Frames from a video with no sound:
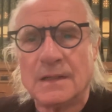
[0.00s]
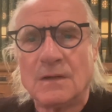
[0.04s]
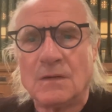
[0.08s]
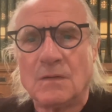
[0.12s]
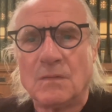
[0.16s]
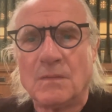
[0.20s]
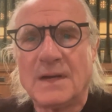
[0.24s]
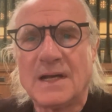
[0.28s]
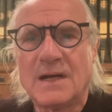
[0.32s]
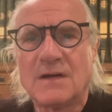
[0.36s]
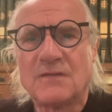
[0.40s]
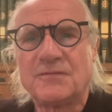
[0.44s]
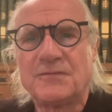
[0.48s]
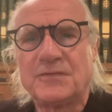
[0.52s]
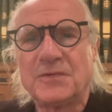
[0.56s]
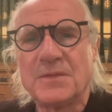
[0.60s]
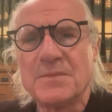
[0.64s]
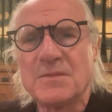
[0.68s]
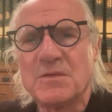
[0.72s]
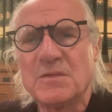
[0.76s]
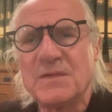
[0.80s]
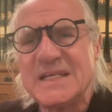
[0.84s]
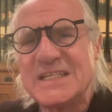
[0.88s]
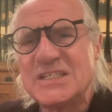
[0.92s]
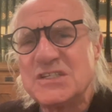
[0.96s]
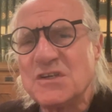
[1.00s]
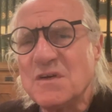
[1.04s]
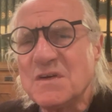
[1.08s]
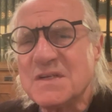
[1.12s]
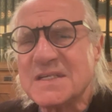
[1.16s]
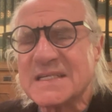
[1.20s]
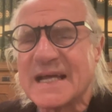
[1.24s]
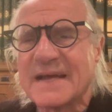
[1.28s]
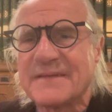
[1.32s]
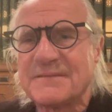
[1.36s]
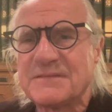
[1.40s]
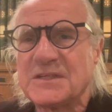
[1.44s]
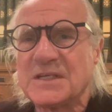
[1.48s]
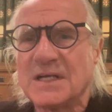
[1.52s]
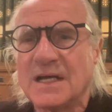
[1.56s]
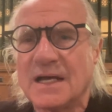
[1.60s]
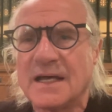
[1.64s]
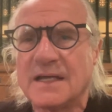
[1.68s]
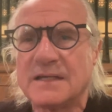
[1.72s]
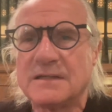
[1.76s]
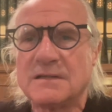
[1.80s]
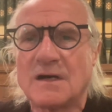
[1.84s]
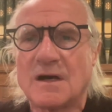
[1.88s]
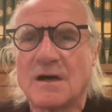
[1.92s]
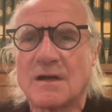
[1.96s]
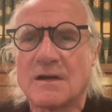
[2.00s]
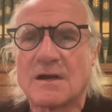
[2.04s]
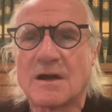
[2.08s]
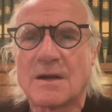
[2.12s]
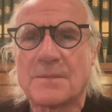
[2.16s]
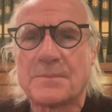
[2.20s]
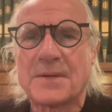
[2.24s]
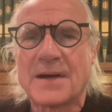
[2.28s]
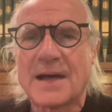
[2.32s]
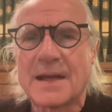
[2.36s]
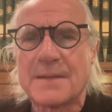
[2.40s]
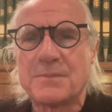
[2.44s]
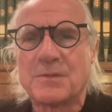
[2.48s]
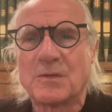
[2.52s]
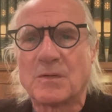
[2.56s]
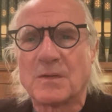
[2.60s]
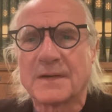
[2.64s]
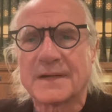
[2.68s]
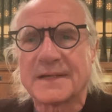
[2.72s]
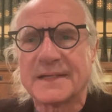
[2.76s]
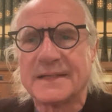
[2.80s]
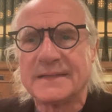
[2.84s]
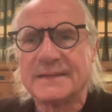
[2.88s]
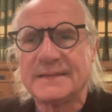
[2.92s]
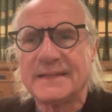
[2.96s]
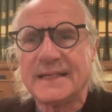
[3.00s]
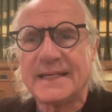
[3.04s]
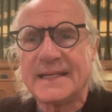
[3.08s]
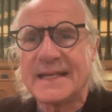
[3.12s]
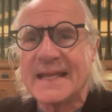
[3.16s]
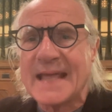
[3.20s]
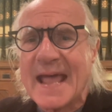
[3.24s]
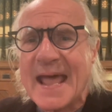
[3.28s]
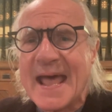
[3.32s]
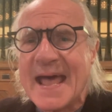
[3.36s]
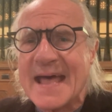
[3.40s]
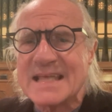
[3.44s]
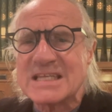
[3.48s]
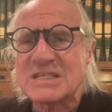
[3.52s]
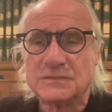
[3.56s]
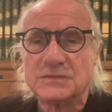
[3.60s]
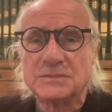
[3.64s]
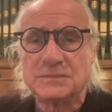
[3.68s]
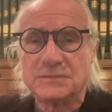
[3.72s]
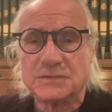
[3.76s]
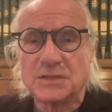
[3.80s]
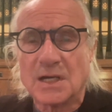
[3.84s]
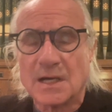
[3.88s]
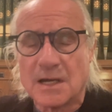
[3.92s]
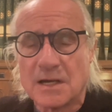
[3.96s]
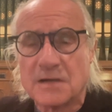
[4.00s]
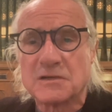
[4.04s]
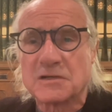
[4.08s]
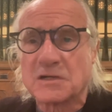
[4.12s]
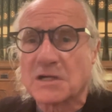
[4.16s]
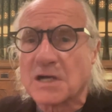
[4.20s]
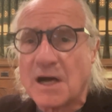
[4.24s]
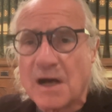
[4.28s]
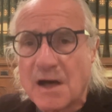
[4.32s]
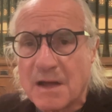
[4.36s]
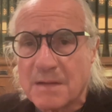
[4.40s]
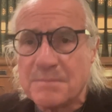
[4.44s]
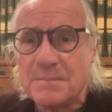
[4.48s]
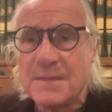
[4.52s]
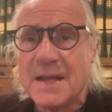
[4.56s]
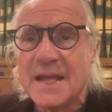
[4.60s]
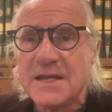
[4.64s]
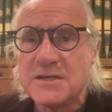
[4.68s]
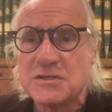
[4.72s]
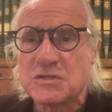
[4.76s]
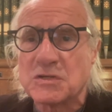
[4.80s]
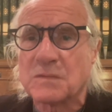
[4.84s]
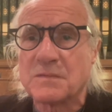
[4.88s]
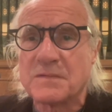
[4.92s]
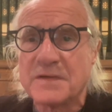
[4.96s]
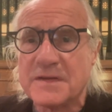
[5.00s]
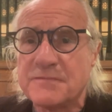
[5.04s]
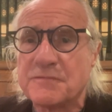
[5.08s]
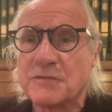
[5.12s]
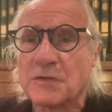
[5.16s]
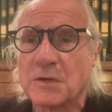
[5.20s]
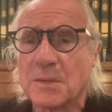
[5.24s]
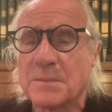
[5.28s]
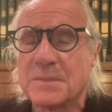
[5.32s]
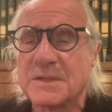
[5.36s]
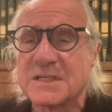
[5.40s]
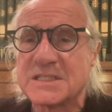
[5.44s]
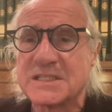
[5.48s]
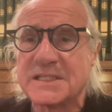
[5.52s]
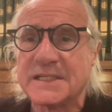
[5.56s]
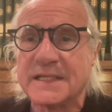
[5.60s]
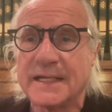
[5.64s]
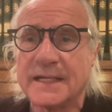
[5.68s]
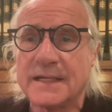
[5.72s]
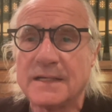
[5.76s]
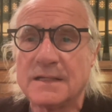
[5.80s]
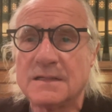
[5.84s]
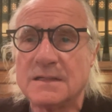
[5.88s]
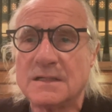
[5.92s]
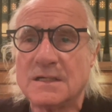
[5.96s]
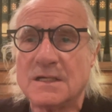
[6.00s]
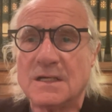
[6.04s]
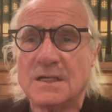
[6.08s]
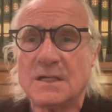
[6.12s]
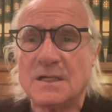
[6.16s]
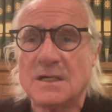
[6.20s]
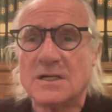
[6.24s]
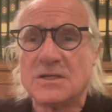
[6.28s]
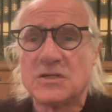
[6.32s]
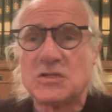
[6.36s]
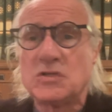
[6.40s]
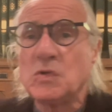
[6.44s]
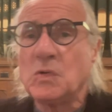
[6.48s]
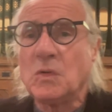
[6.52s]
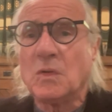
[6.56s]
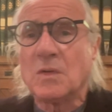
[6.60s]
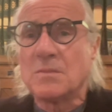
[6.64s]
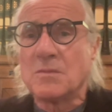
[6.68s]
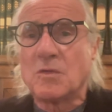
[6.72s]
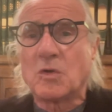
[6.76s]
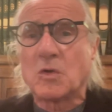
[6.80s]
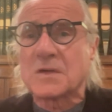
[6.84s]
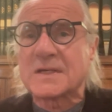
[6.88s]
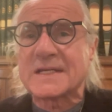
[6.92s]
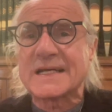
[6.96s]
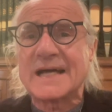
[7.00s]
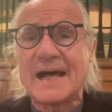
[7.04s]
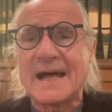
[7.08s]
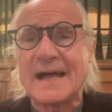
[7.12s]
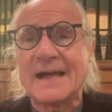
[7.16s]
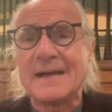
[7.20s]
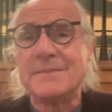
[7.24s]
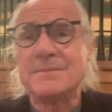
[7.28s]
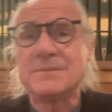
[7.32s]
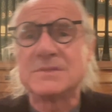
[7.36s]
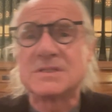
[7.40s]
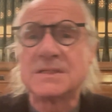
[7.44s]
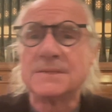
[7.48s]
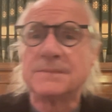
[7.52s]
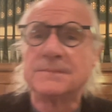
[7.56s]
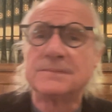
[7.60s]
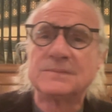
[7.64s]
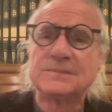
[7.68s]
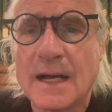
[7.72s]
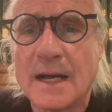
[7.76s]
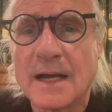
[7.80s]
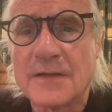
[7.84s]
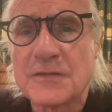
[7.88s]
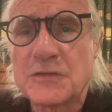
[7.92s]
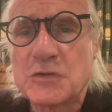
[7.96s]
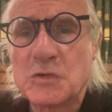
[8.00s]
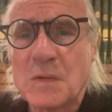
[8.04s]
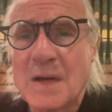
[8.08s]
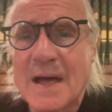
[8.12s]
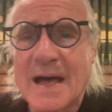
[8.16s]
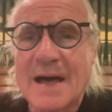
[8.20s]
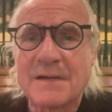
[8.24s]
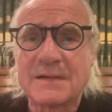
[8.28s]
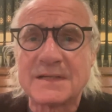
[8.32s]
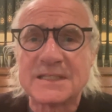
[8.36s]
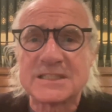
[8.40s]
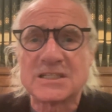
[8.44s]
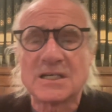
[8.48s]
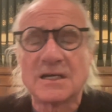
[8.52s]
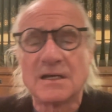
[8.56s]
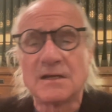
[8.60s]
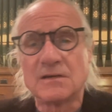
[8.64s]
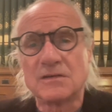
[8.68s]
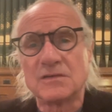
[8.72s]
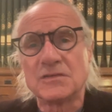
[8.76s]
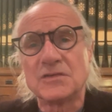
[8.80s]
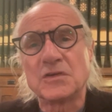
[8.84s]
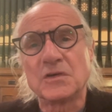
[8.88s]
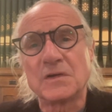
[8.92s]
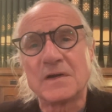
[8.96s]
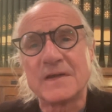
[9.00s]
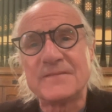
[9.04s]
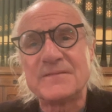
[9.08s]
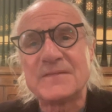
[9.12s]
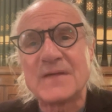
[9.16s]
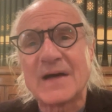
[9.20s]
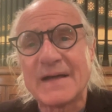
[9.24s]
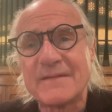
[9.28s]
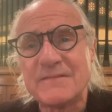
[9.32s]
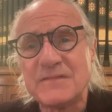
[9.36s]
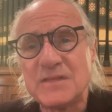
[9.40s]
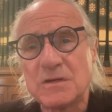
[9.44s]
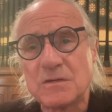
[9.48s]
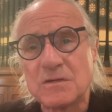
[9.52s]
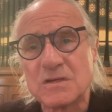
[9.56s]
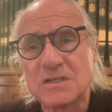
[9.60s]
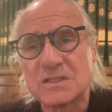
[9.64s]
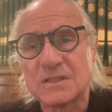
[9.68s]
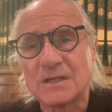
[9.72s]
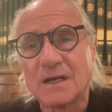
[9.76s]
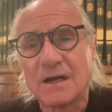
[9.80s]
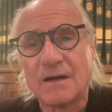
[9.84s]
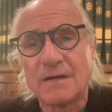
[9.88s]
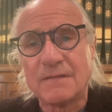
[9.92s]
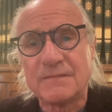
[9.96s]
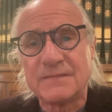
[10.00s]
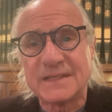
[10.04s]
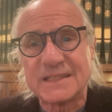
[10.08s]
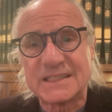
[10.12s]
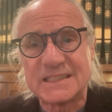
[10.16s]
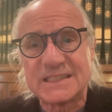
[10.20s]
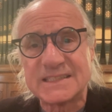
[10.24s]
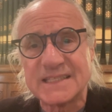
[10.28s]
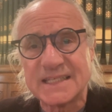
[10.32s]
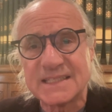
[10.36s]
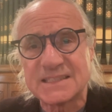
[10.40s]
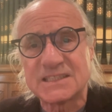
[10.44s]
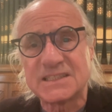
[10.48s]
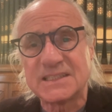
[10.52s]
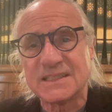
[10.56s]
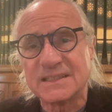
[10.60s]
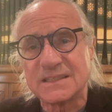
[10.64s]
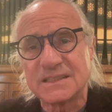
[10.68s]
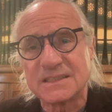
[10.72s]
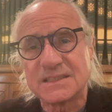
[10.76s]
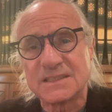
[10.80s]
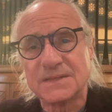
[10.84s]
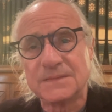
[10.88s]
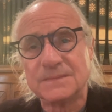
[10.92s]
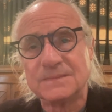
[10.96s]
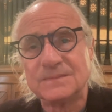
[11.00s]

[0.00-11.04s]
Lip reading: Well, from the research I've done on our pipe organ, it has undergone major refurbishing 2 or more times throughout its 135 years of existence.